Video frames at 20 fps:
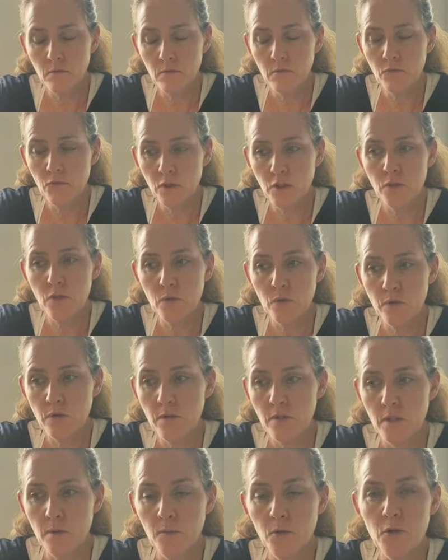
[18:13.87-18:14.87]
resource
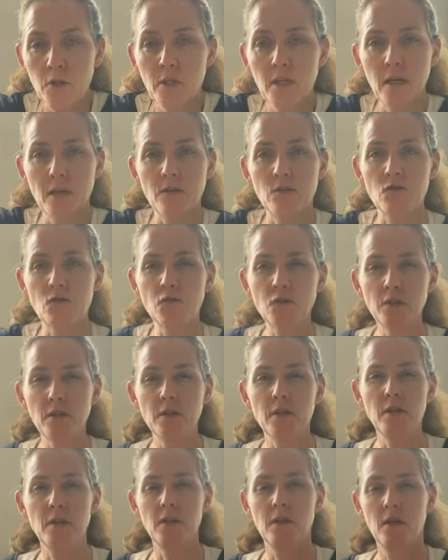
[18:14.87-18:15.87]
that I'm looking at is
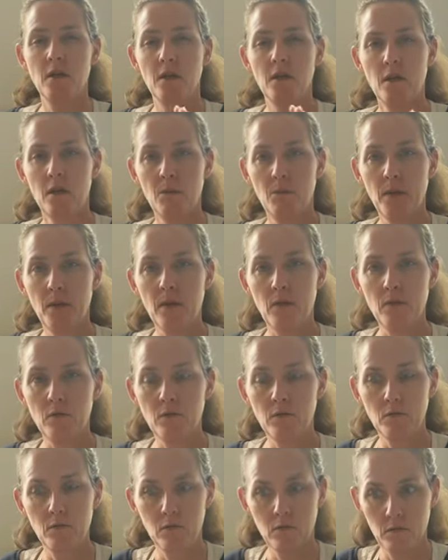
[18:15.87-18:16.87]
really
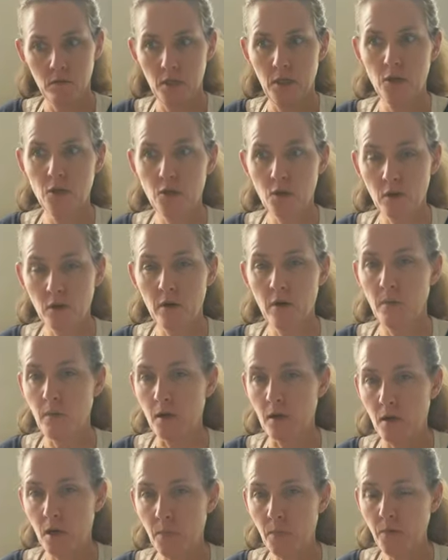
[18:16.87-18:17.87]
about, they're talking
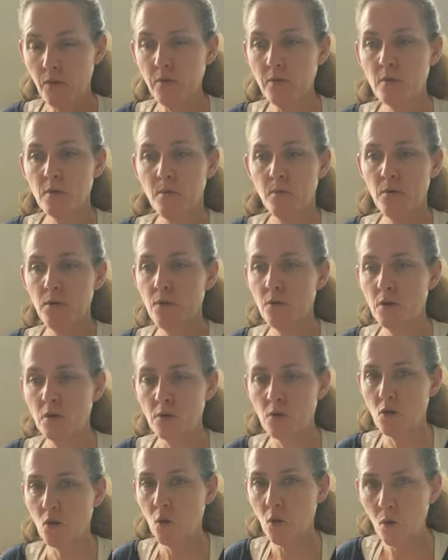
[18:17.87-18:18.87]
about couples, but you can
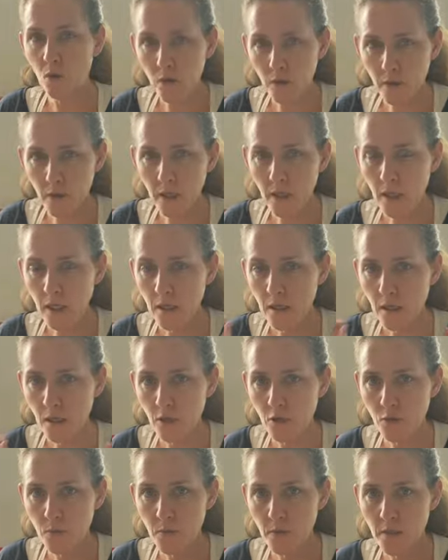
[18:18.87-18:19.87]
totally and
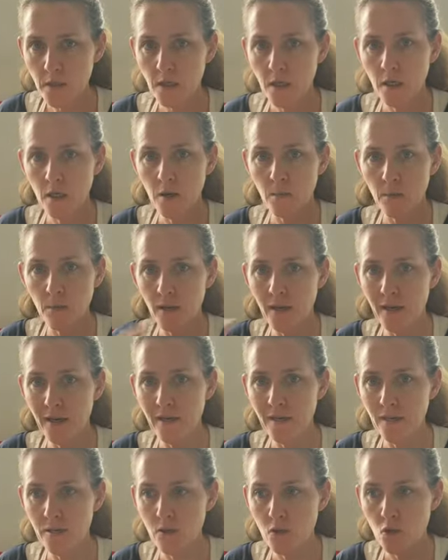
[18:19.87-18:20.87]
100% apply
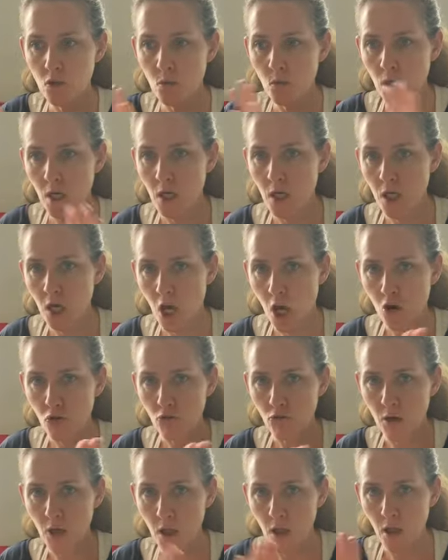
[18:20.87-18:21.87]
this to any
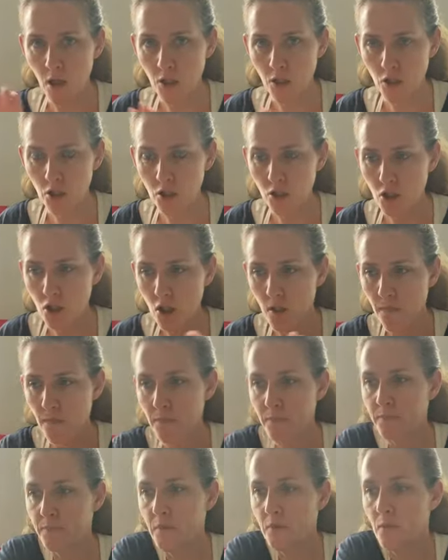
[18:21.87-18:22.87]
relationship,
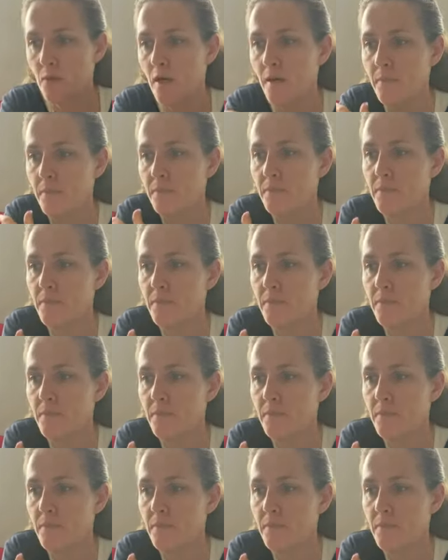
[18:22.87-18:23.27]
okay?